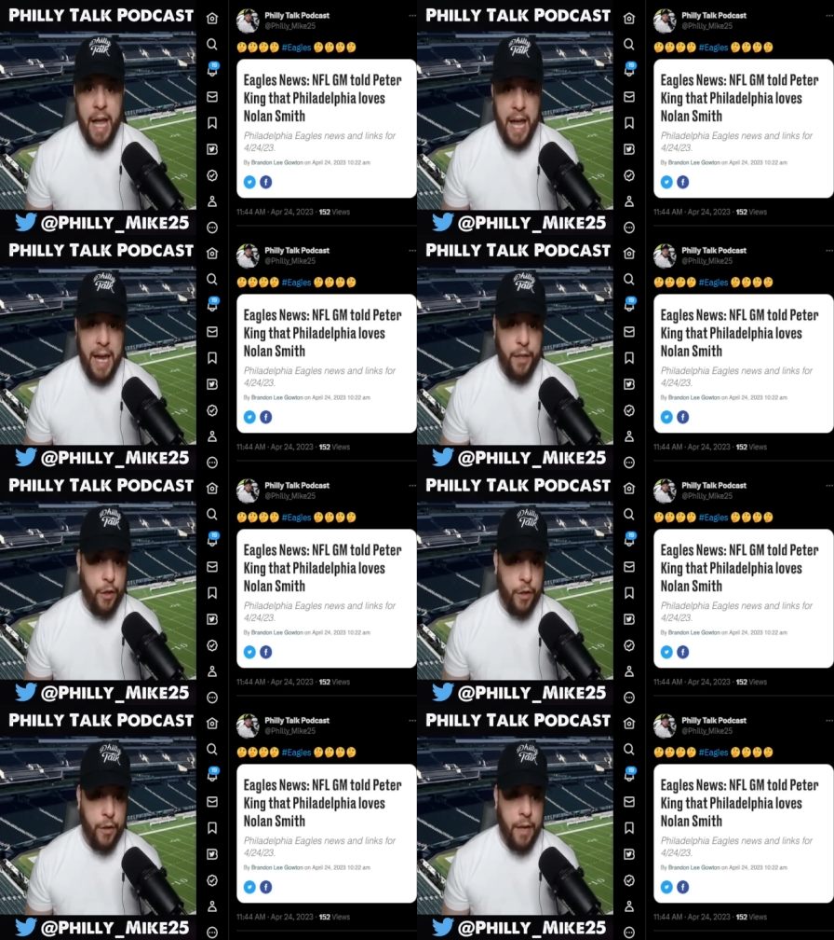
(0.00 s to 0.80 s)

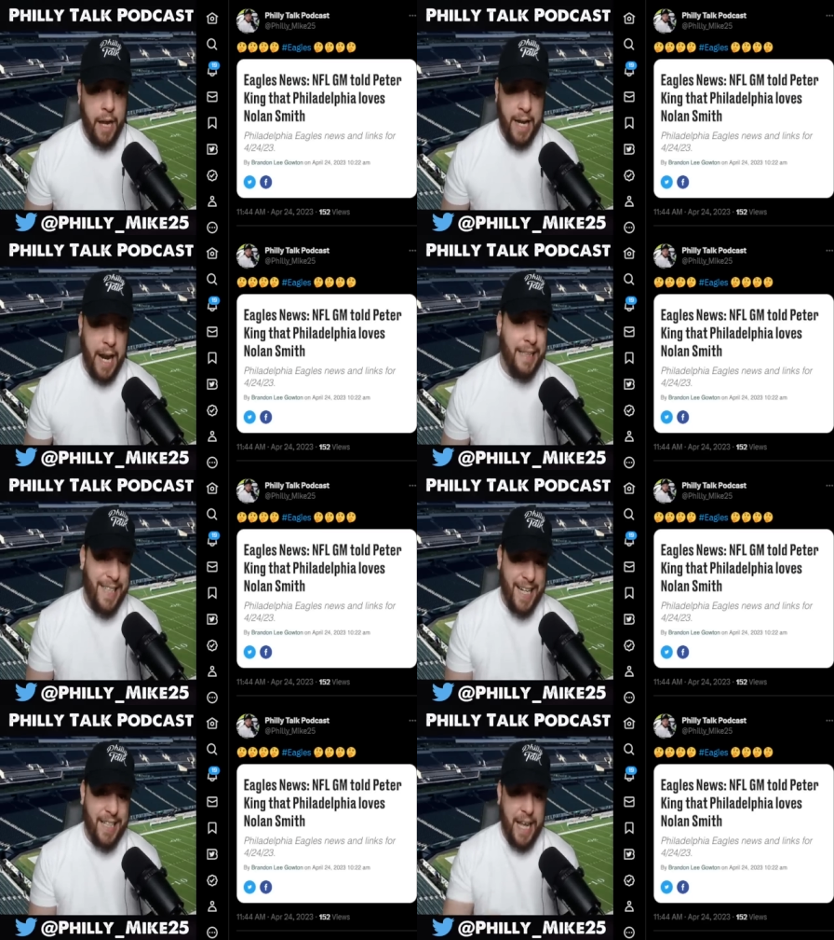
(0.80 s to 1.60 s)
either an
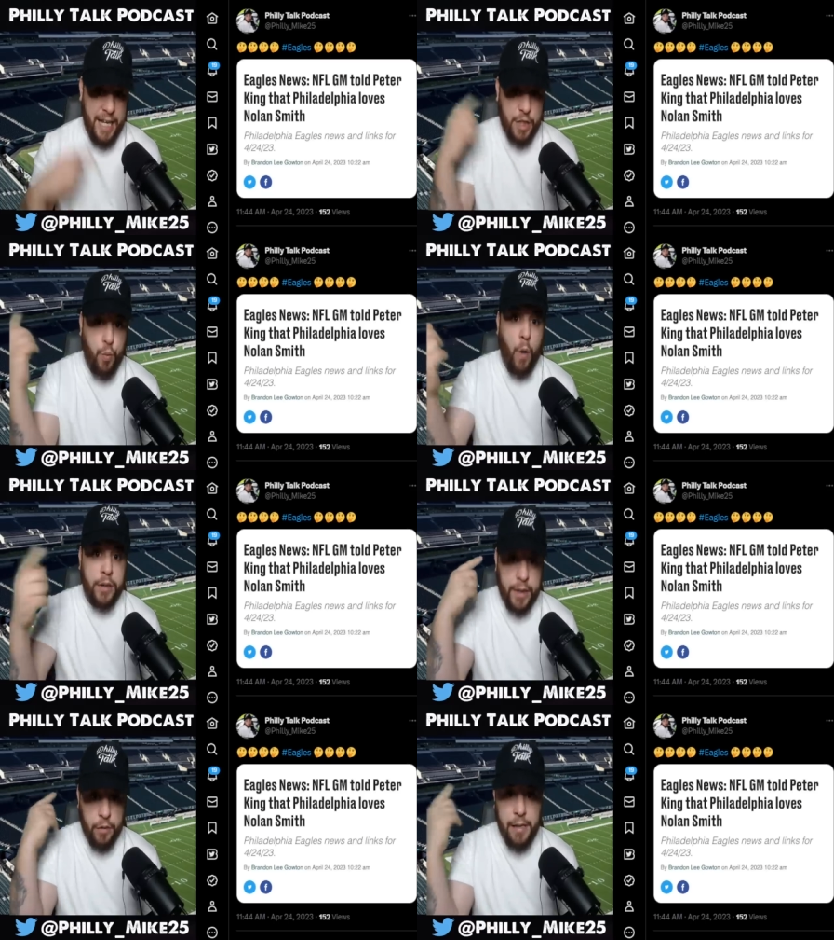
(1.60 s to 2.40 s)
idea that he's wanted